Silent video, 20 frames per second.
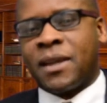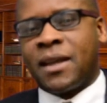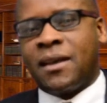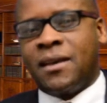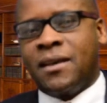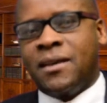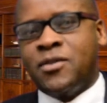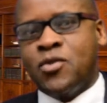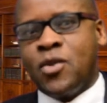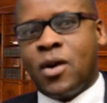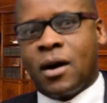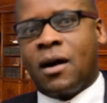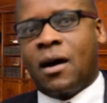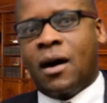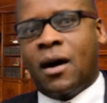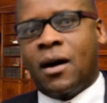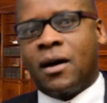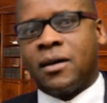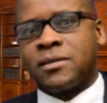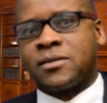in your
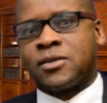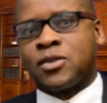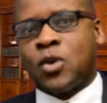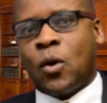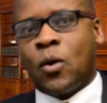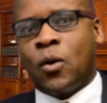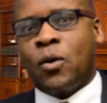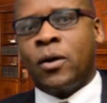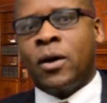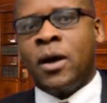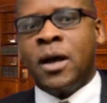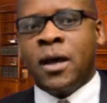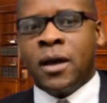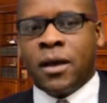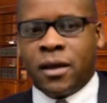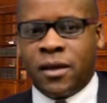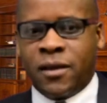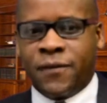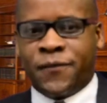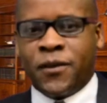car. So
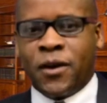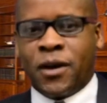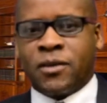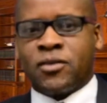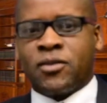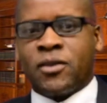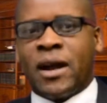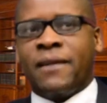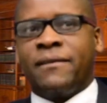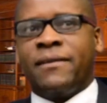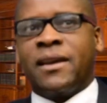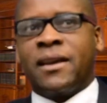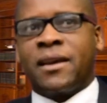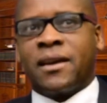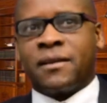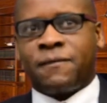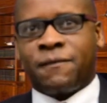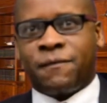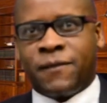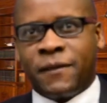if you're driving at